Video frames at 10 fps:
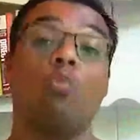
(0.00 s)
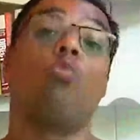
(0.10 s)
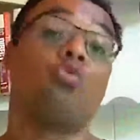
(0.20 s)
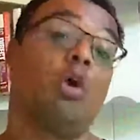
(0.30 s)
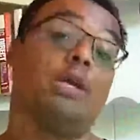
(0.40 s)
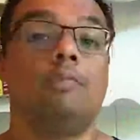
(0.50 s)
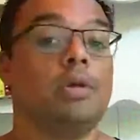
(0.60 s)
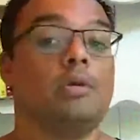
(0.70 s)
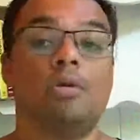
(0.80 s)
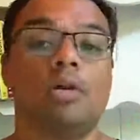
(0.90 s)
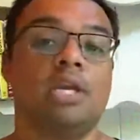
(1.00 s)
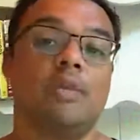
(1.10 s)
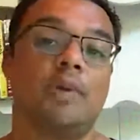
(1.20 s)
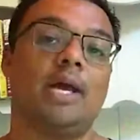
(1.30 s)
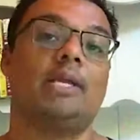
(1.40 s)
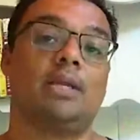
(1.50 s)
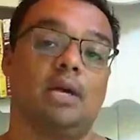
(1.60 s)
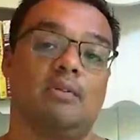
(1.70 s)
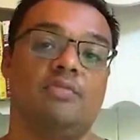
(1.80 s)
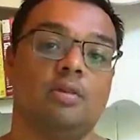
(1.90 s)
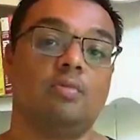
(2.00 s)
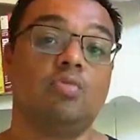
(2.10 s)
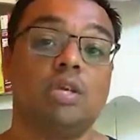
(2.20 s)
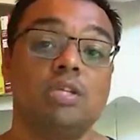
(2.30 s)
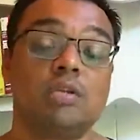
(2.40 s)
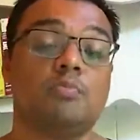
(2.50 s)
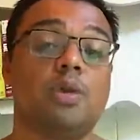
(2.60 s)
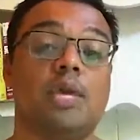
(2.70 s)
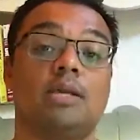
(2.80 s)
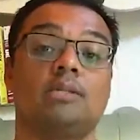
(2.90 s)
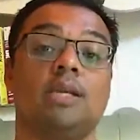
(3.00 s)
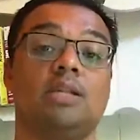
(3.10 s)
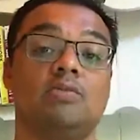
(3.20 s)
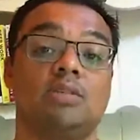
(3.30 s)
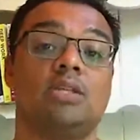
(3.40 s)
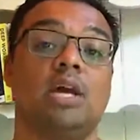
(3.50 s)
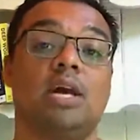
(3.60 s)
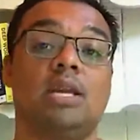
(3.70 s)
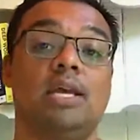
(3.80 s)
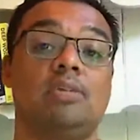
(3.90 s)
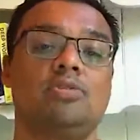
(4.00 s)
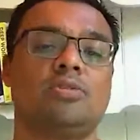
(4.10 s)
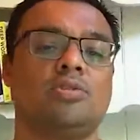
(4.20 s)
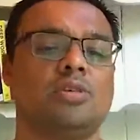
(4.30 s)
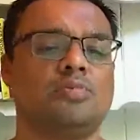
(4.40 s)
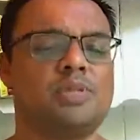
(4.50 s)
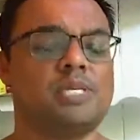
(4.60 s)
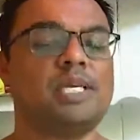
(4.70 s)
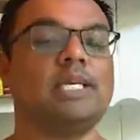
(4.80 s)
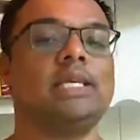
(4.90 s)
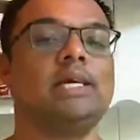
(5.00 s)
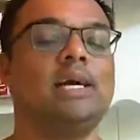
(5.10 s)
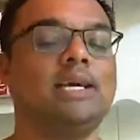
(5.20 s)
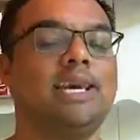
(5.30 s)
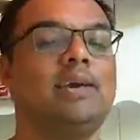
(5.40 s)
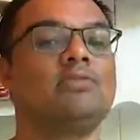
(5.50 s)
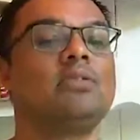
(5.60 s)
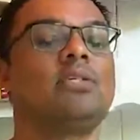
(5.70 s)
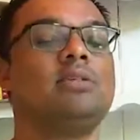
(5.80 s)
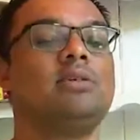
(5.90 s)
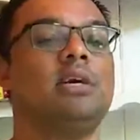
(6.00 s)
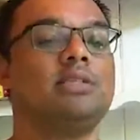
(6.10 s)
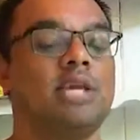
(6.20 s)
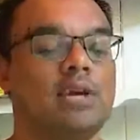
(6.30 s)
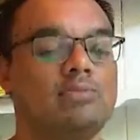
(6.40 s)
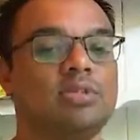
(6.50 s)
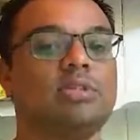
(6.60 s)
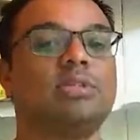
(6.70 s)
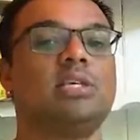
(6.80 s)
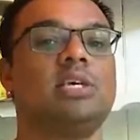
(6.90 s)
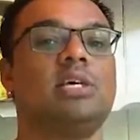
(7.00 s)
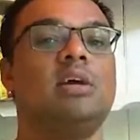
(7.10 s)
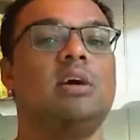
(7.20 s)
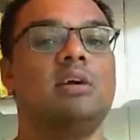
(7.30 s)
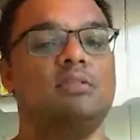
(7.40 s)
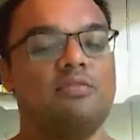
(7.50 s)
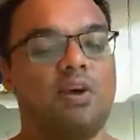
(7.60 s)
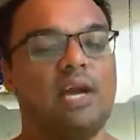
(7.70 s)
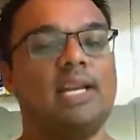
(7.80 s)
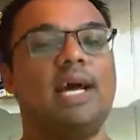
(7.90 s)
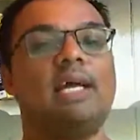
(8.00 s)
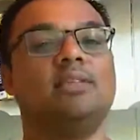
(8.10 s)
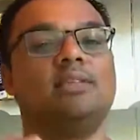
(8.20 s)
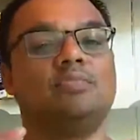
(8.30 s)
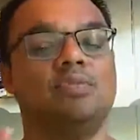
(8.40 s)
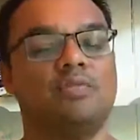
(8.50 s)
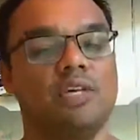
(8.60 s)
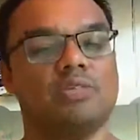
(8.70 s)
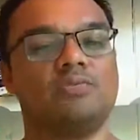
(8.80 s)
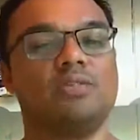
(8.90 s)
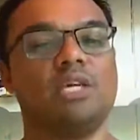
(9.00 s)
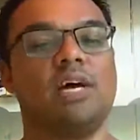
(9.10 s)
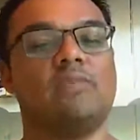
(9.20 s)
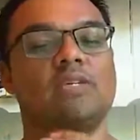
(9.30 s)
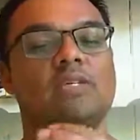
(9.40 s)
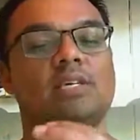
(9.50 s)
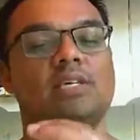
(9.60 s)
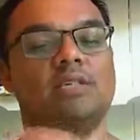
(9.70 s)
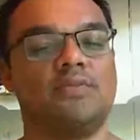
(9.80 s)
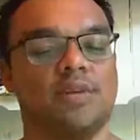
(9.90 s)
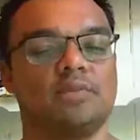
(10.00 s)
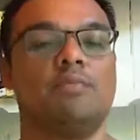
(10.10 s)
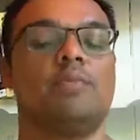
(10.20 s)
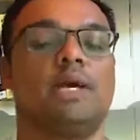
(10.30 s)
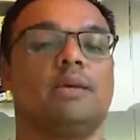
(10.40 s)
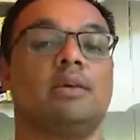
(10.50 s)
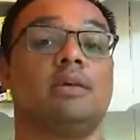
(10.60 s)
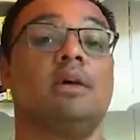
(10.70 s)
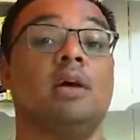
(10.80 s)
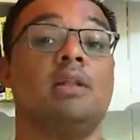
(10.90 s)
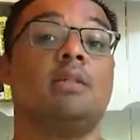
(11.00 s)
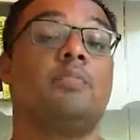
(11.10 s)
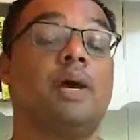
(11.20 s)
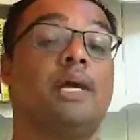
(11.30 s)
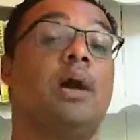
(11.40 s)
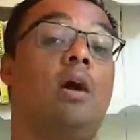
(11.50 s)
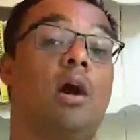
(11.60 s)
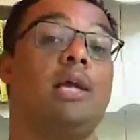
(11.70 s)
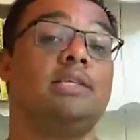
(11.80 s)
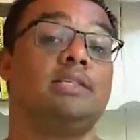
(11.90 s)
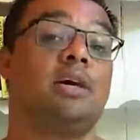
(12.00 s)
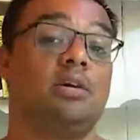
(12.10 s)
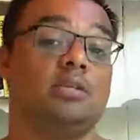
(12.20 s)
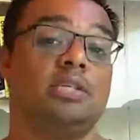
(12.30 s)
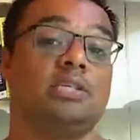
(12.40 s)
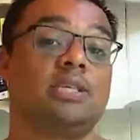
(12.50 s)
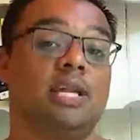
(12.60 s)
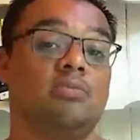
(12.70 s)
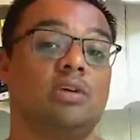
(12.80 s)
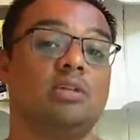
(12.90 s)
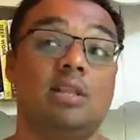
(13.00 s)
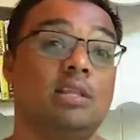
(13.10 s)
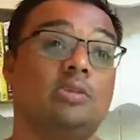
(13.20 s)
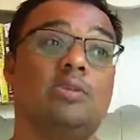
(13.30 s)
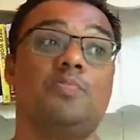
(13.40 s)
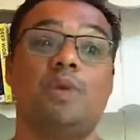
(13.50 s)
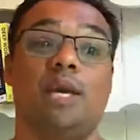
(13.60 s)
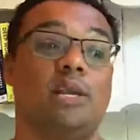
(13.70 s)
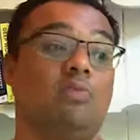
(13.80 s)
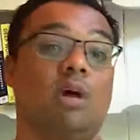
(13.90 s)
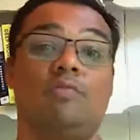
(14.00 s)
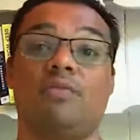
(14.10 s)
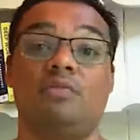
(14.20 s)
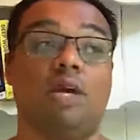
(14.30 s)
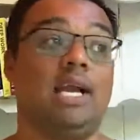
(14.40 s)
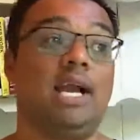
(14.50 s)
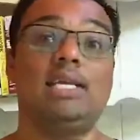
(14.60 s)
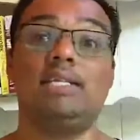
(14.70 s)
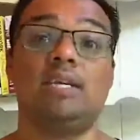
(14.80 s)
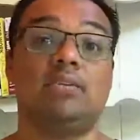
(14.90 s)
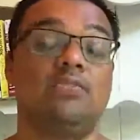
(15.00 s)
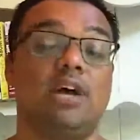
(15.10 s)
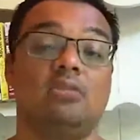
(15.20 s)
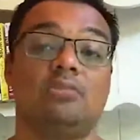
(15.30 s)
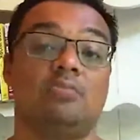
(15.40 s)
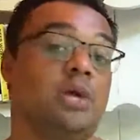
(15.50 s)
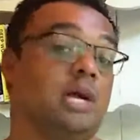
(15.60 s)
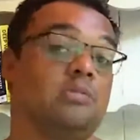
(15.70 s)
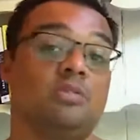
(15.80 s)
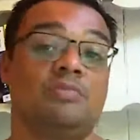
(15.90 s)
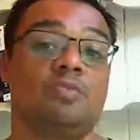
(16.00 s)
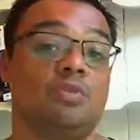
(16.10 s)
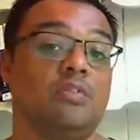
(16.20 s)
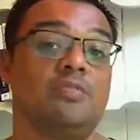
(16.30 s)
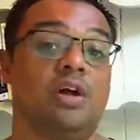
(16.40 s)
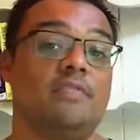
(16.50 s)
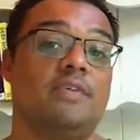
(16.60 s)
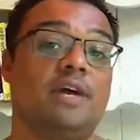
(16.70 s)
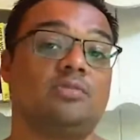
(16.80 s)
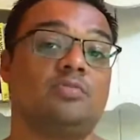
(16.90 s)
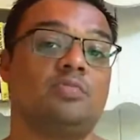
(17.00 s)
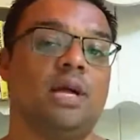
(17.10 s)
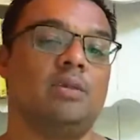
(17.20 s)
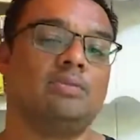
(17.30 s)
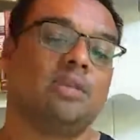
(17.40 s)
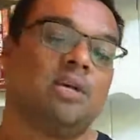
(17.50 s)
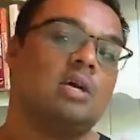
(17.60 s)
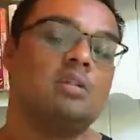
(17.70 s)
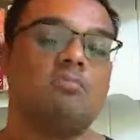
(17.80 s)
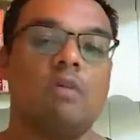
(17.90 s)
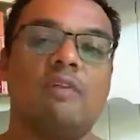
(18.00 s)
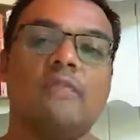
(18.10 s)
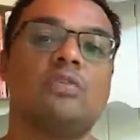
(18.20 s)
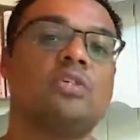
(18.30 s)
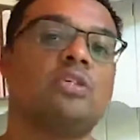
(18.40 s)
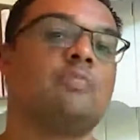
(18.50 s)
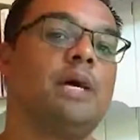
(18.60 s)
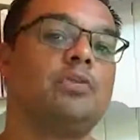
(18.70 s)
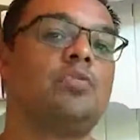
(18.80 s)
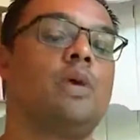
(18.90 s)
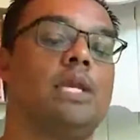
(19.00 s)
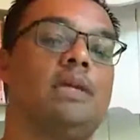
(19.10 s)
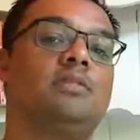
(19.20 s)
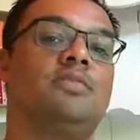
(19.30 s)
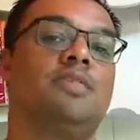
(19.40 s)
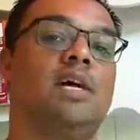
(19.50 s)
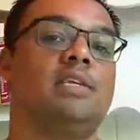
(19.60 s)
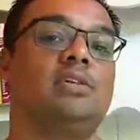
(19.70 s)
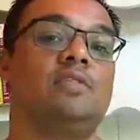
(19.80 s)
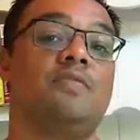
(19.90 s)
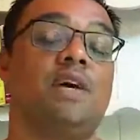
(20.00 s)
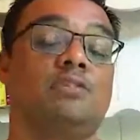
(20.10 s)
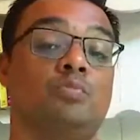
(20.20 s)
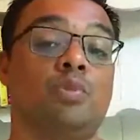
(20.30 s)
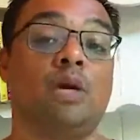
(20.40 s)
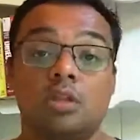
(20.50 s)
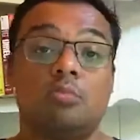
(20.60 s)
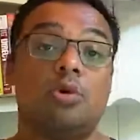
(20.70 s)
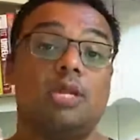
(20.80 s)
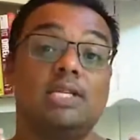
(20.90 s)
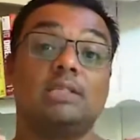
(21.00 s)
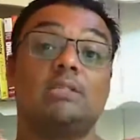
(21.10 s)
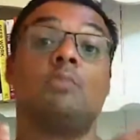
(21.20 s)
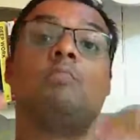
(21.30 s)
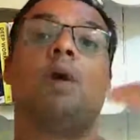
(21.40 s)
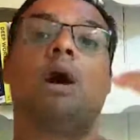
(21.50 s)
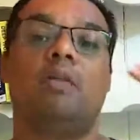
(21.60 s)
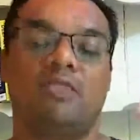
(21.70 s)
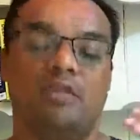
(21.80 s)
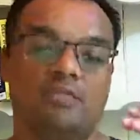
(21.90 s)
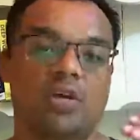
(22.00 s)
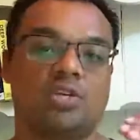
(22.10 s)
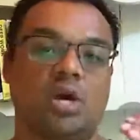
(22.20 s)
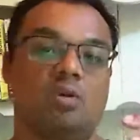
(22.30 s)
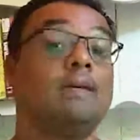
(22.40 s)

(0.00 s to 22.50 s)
Great, but you're not going to get paid enough. The reason being is that there are certain industries, particular accountancy, finance, professional services, investment banking, that pay high starting salaries. Now this could be anywhere from like £18,000 to £45,000. The rough average is about £28,000 to £32,000. The point is, it's above the threshold.